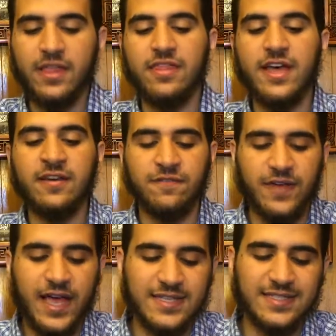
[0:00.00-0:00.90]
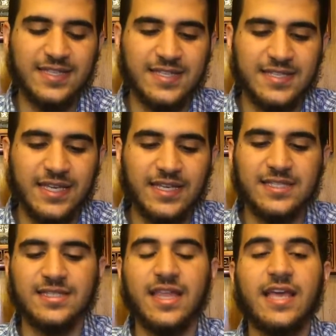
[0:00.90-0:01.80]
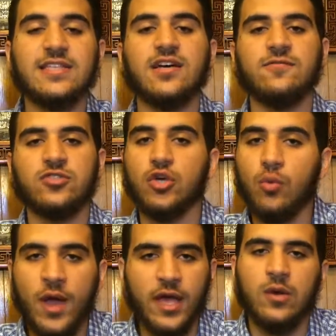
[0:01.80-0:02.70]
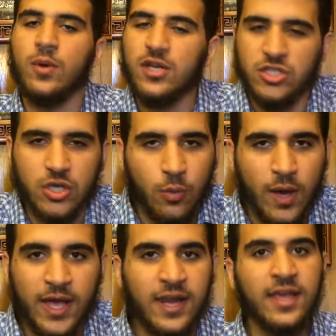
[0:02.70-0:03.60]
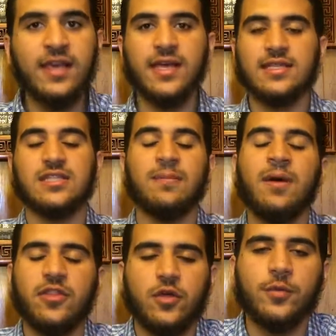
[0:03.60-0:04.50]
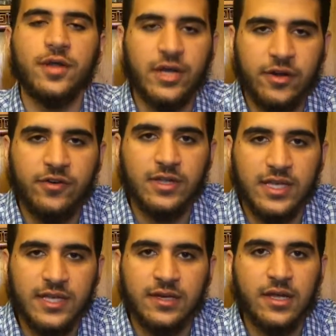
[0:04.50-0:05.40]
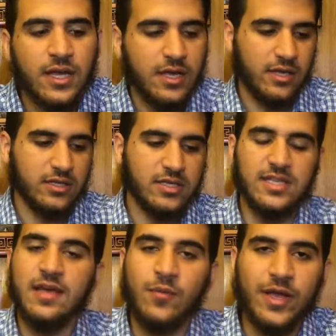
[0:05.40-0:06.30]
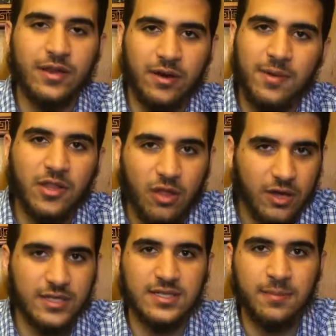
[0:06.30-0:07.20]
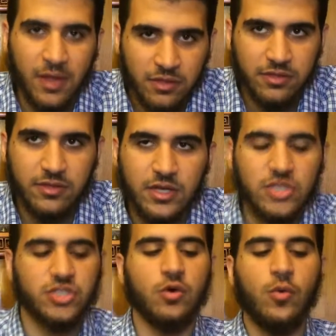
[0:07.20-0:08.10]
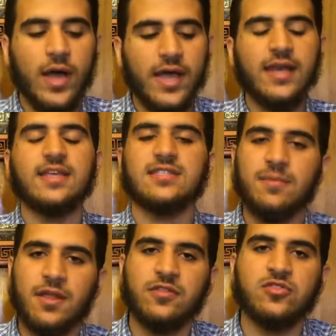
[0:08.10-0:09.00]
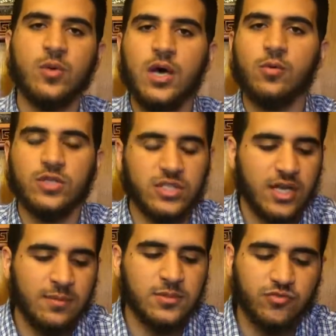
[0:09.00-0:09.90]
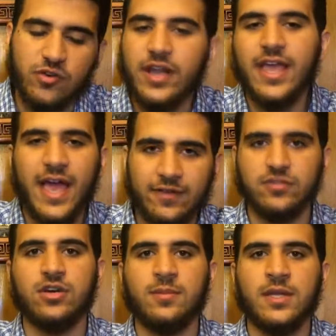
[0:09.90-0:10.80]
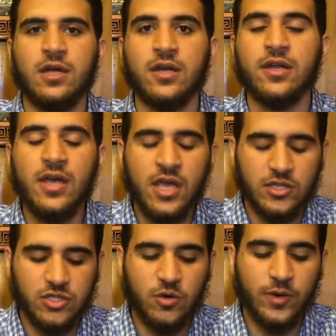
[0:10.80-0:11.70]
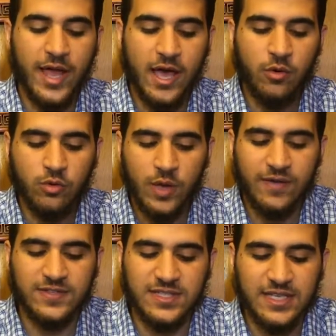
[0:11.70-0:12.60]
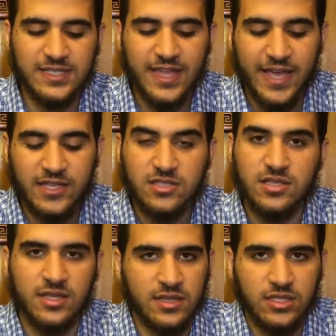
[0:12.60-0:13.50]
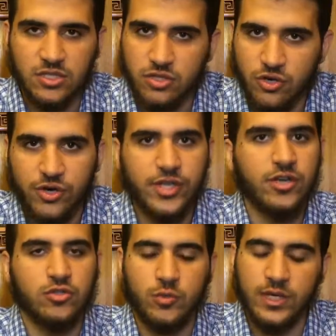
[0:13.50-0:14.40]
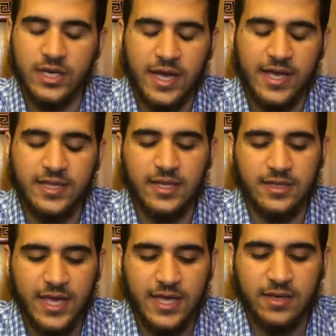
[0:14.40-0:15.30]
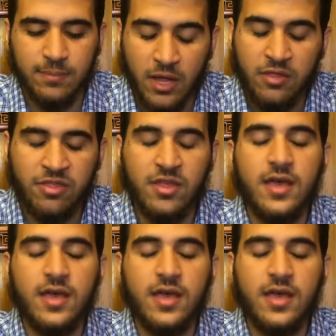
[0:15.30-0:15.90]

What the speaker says: then fasts the 6 days of Shawwal. What is Shawwal? It's the month that we are currently in. The same way Ramadan is a month, Shawwal is a month as well, which comes right after Ramadan. So now you have 6 days in this 30 or 29 day month